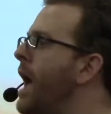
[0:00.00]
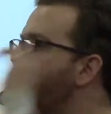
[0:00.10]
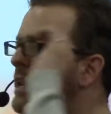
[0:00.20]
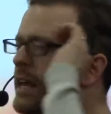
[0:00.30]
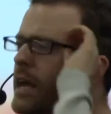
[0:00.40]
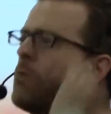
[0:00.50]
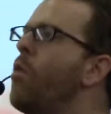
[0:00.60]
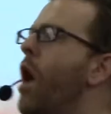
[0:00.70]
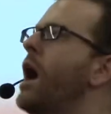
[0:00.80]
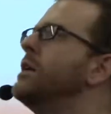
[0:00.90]
and he
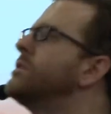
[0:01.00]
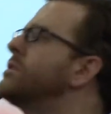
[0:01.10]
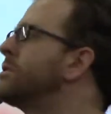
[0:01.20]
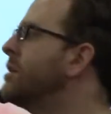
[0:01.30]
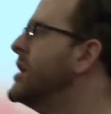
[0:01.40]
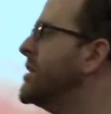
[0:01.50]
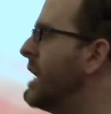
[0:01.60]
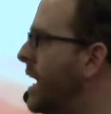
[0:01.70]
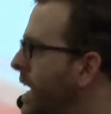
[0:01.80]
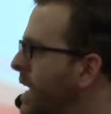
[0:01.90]
wants
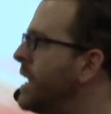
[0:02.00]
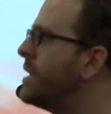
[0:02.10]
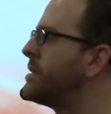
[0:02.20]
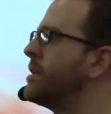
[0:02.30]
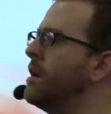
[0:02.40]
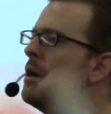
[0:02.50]
to eat